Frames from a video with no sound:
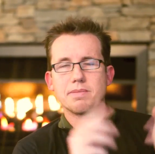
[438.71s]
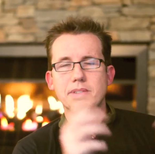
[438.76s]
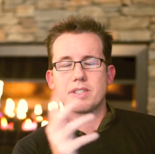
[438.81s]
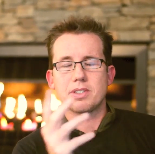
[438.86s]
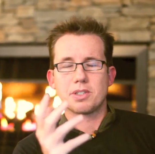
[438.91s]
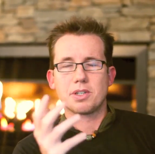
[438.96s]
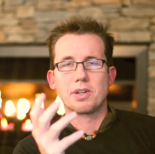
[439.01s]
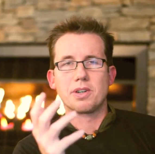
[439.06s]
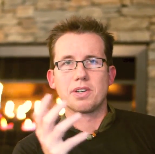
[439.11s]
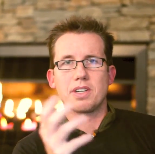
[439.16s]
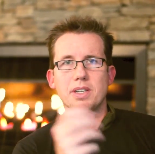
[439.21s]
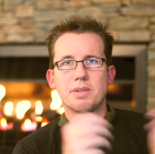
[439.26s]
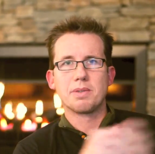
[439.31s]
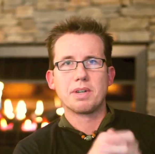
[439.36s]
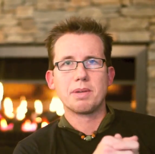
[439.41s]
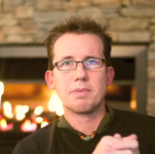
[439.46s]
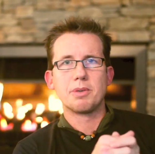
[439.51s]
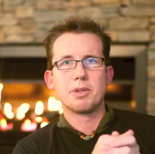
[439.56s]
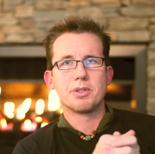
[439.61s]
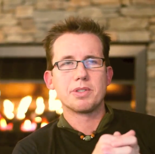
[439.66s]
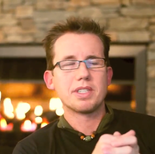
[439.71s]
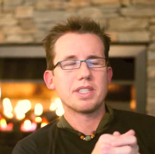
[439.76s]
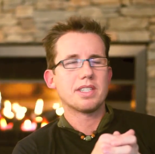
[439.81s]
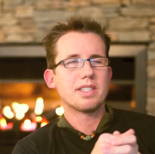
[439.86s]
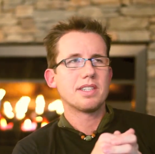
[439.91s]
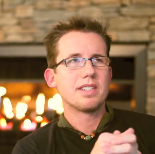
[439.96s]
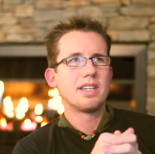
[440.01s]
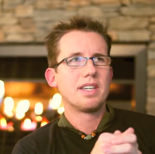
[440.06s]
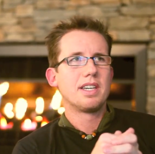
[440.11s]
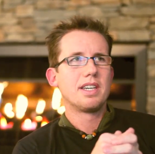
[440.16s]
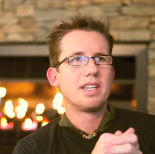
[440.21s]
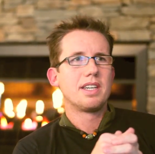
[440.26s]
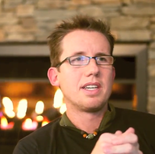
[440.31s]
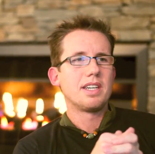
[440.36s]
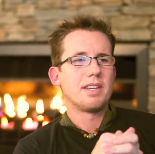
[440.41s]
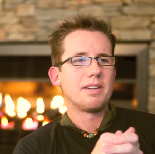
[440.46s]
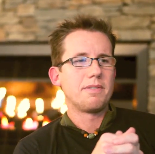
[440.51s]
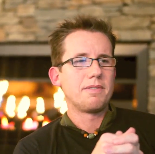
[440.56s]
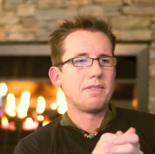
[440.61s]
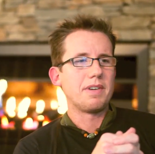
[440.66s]
That's currently what I'm using.
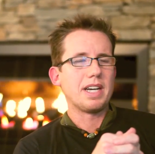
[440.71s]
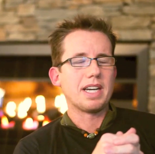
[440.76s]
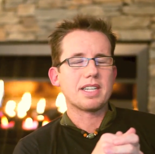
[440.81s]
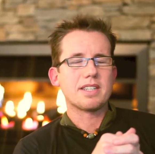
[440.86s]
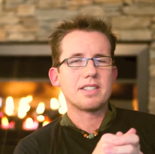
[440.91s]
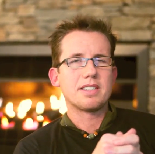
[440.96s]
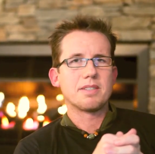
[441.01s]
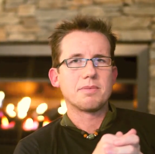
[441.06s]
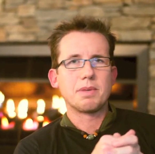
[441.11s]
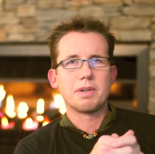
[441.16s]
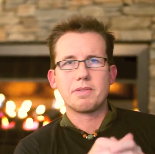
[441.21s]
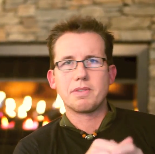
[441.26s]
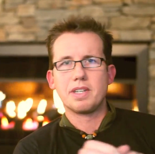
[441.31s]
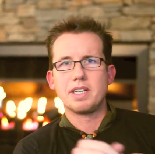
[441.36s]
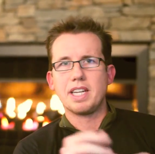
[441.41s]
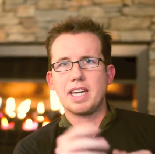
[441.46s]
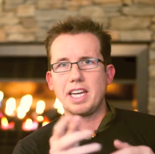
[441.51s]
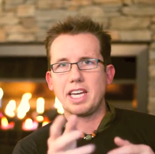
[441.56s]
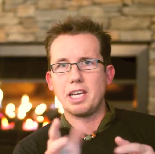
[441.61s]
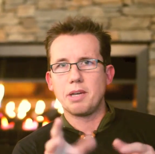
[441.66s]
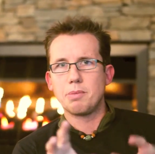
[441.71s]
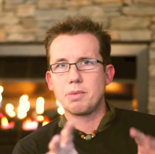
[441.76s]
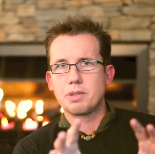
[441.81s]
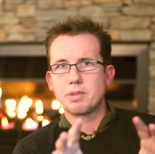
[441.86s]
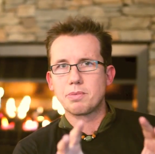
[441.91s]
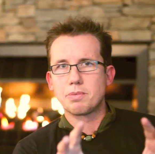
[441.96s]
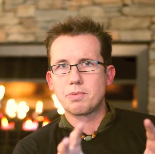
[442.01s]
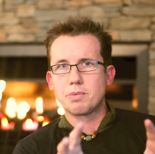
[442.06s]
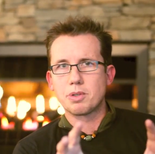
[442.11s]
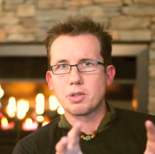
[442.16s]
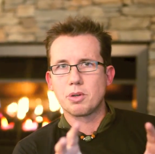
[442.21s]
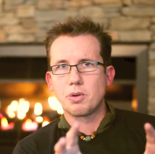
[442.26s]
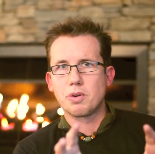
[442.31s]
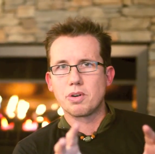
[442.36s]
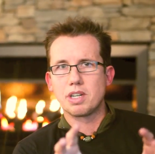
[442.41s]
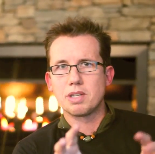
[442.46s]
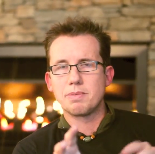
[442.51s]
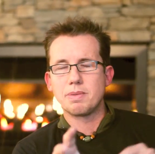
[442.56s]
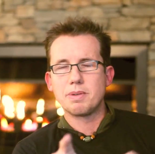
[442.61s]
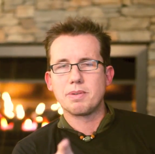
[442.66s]
In fact, my friend Abe is
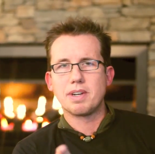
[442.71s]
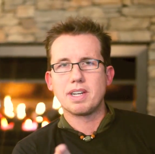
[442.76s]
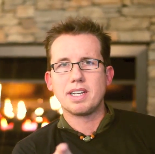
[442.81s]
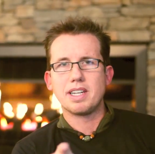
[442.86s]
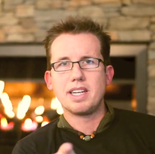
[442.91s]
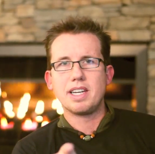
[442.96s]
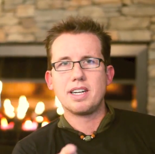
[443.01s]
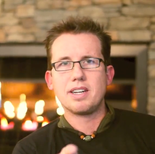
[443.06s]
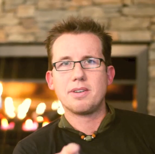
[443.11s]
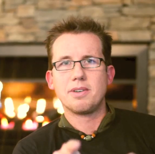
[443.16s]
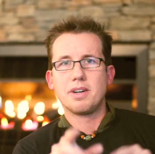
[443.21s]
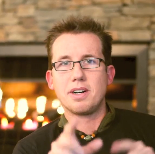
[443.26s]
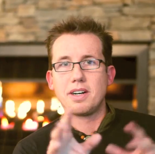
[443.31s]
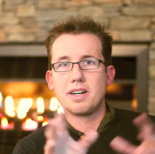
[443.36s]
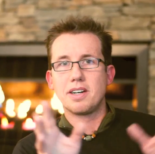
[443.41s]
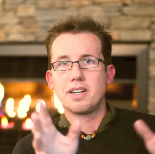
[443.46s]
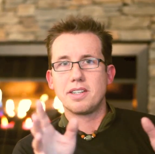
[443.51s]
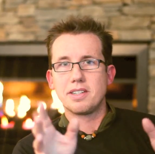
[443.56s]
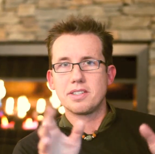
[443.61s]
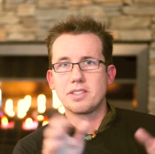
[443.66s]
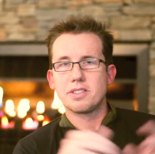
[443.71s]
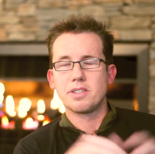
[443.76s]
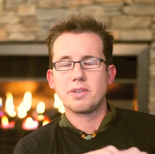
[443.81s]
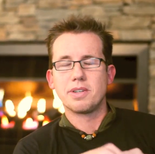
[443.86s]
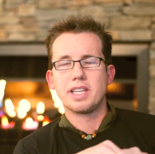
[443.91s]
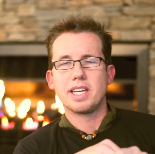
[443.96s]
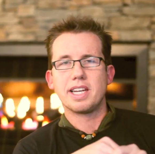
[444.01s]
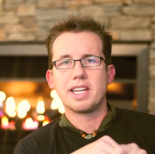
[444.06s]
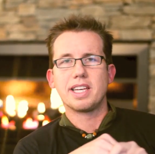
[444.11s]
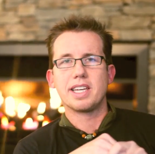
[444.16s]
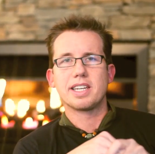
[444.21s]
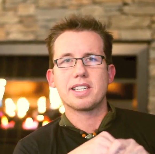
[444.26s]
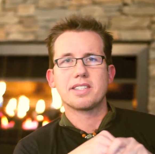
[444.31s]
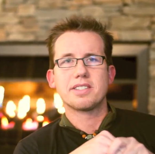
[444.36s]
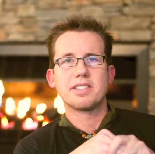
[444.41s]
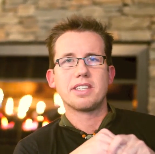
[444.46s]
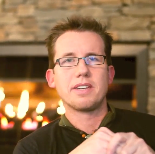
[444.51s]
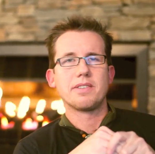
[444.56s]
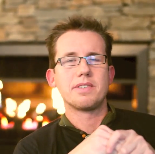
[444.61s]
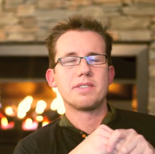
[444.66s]
recording me right now on a Sony
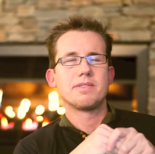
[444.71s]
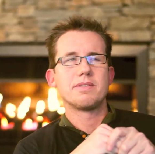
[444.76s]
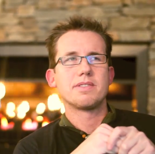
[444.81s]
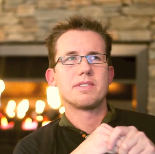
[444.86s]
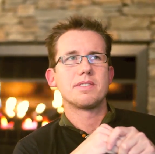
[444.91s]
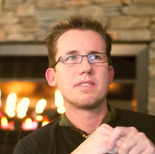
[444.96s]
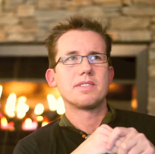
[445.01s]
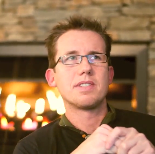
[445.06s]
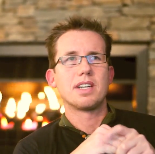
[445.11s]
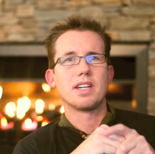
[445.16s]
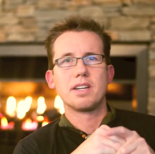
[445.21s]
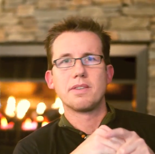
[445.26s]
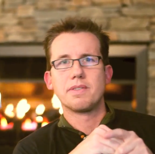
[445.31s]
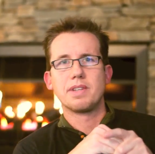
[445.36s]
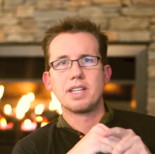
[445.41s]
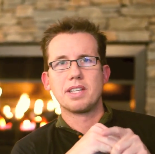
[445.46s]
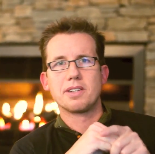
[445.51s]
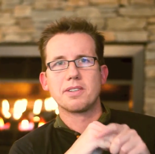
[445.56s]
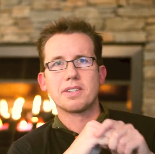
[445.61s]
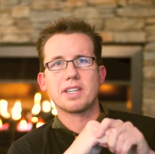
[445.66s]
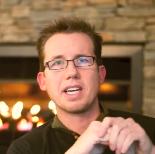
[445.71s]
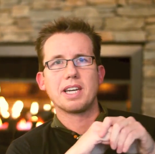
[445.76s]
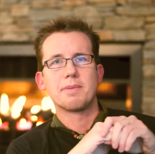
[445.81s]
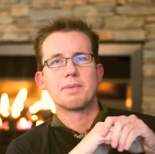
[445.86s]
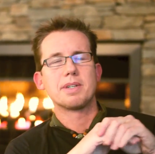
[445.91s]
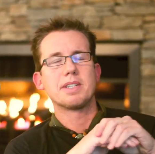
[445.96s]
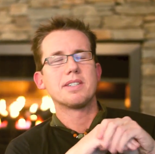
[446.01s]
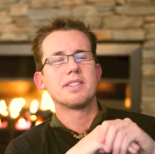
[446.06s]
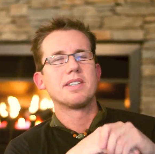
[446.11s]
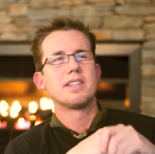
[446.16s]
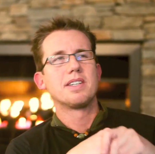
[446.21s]
NEX7. I love that little camera.